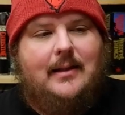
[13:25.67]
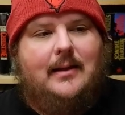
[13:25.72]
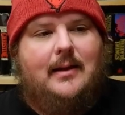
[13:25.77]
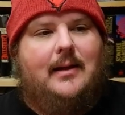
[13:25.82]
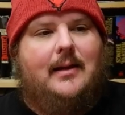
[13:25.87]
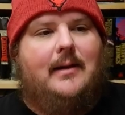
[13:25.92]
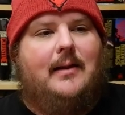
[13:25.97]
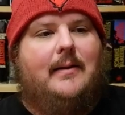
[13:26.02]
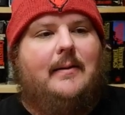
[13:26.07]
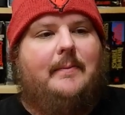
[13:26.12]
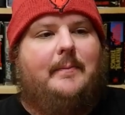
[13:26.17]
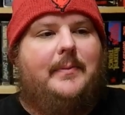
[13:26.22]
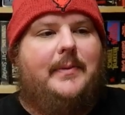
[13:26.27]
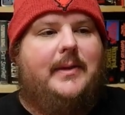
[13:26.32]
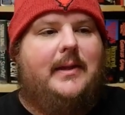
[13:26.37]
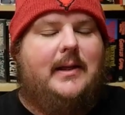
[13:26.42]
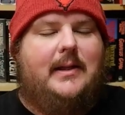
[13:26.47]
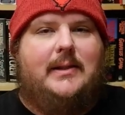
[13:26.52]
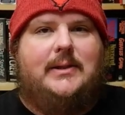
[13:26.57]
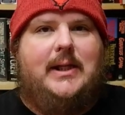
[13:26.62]

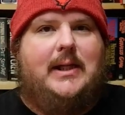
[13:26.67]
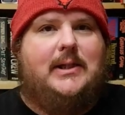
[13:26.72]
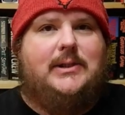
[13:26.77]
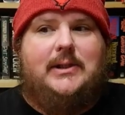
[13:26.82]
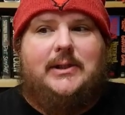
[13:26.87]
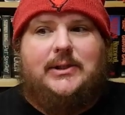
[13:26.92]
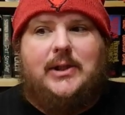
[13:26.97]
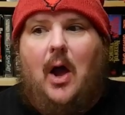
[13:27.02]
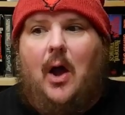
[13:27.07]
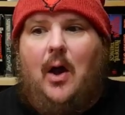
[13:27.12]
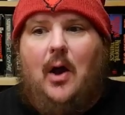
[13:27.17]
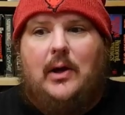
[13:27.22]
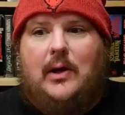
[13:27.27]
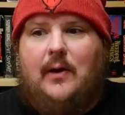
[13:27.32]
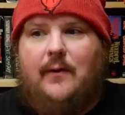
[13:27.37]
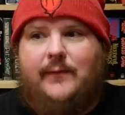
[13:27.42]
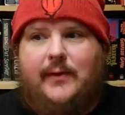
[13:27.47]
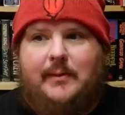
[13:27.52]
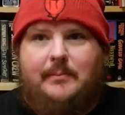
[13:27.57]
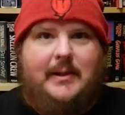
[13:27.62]
Um, he's just all
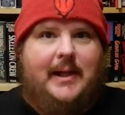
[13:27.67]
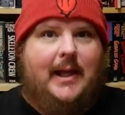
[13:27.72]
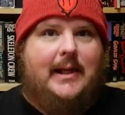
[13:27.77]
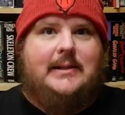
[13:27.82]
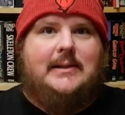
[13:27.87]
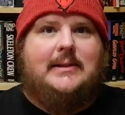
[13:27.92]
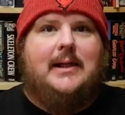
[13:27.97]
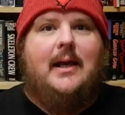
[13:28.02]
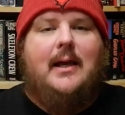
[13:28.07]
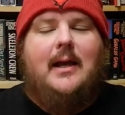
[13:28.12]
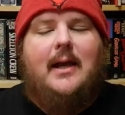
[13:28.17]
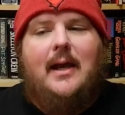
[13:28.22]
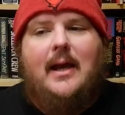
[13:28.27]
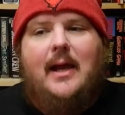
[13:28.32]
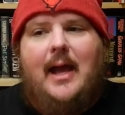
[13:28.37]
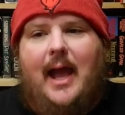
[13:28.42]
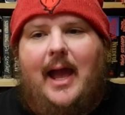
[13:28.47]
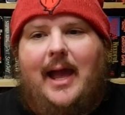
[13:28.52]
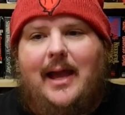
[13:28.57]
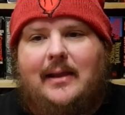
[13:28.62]
over the place,
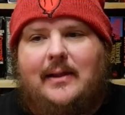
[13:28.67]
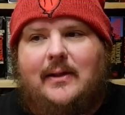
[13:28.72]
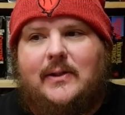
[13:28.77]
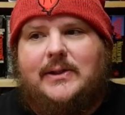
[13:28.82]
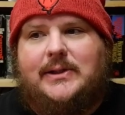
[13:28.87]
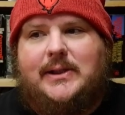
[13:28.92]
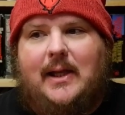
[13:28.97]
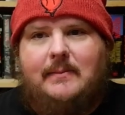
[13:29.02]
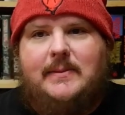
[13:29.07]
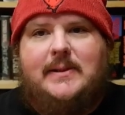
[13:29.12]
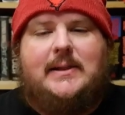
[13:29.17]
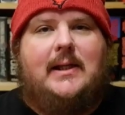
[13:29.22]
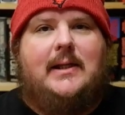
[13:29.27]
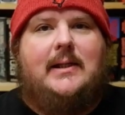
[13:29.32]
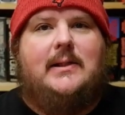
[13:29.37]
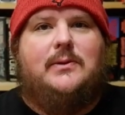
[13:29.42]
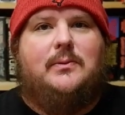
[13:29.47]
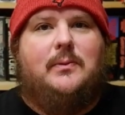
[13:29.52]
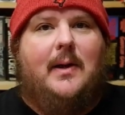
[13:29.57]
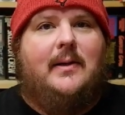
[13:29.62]
and there are some
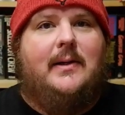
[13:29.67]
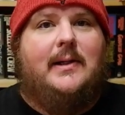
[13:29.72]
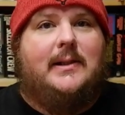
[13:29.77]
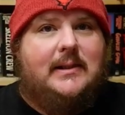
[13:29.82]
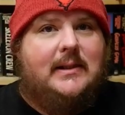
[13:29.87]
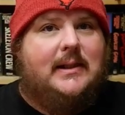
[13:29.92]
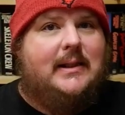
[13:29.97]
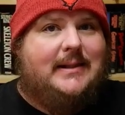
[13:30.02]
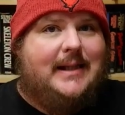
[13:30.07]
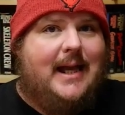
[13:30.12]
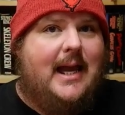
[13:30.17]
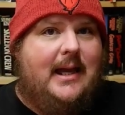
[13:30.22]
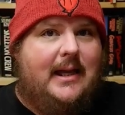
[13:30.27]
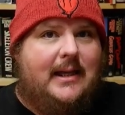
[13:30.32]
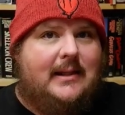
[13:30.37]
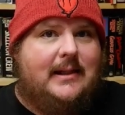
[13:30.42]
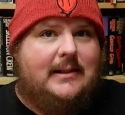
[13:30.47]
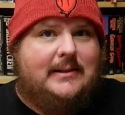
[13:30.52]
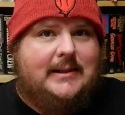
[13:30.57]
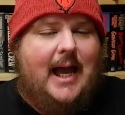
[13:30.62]
scenes where it, it's, a,
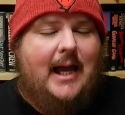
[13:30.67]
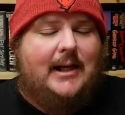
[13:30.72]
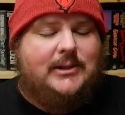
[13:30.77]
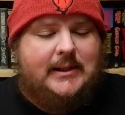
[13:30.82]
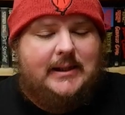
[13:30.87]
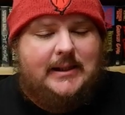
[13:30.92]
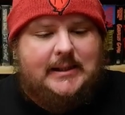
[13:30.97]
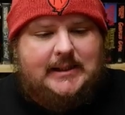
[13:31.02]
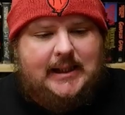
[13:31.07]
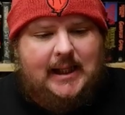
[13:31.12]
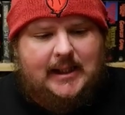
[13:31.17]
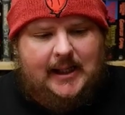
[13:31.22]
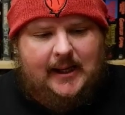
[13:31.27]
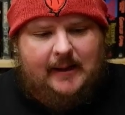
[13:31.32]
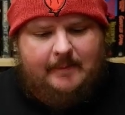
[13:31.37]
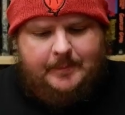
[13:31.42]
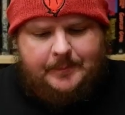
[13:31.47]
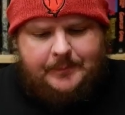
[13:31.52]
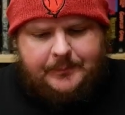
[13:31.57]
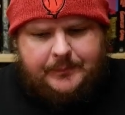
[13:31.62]
it's actually
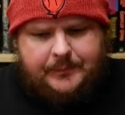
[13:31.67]
silly.